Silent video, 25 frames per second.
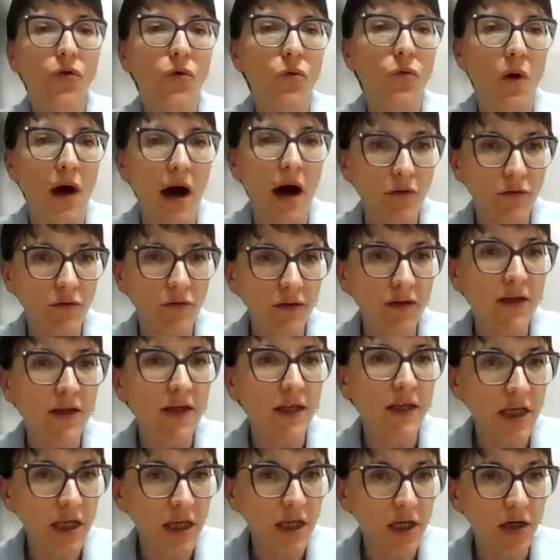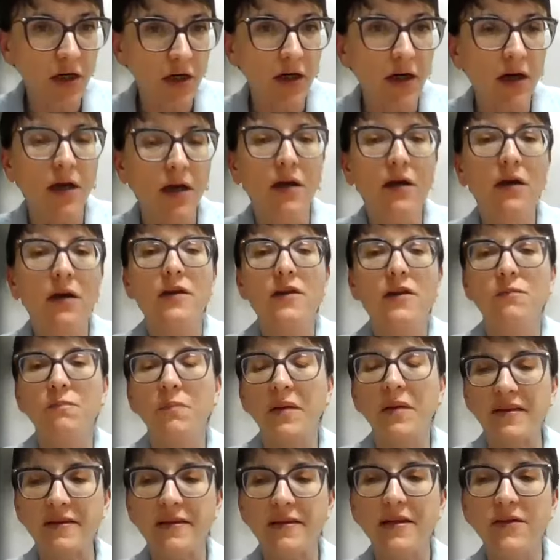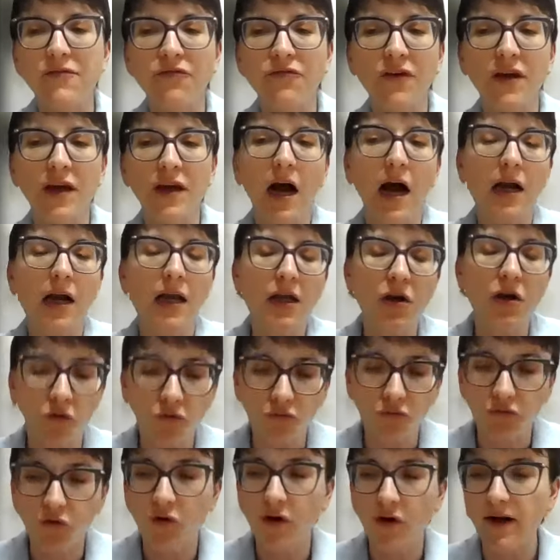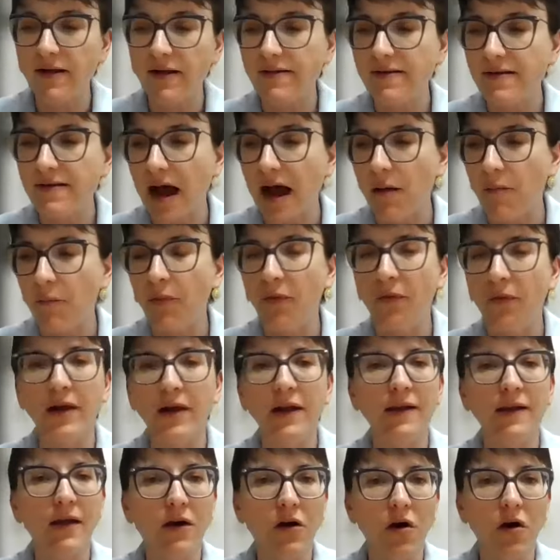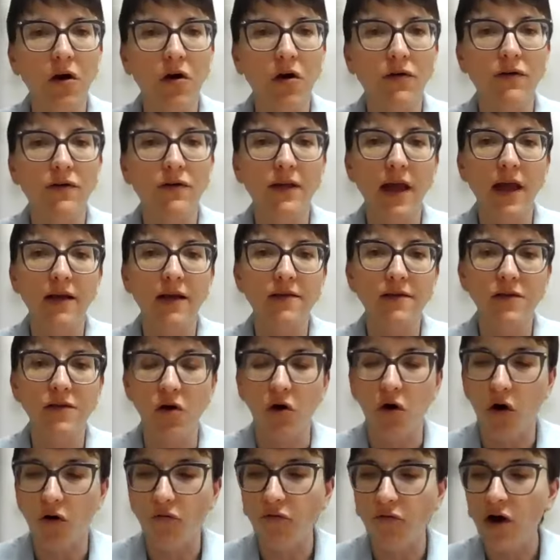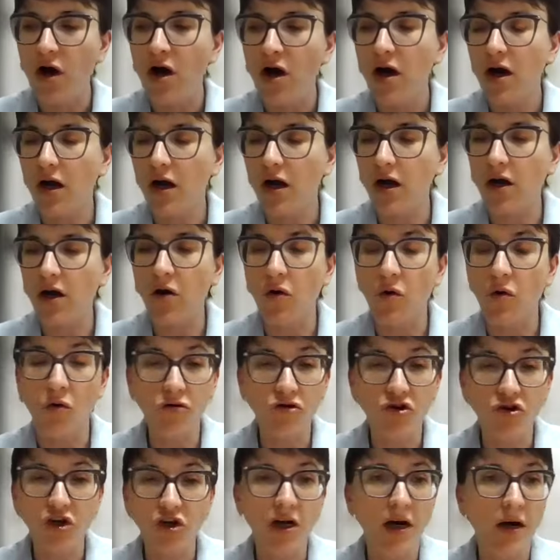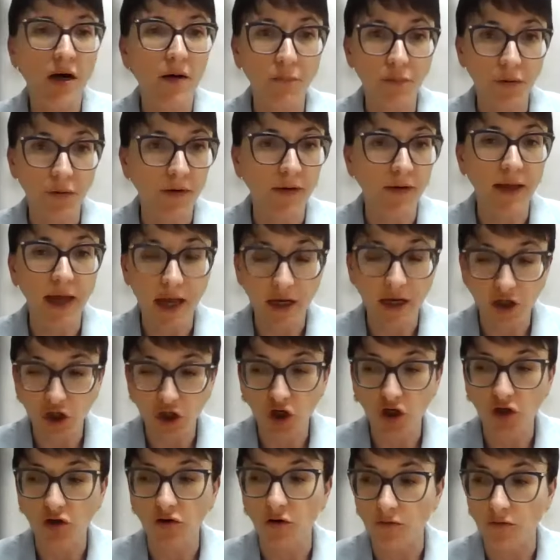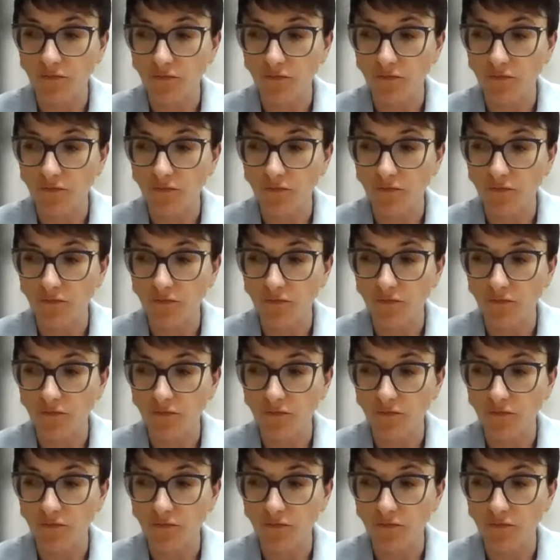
throughout the year, specifically or for example in the context of uh, ocean protection.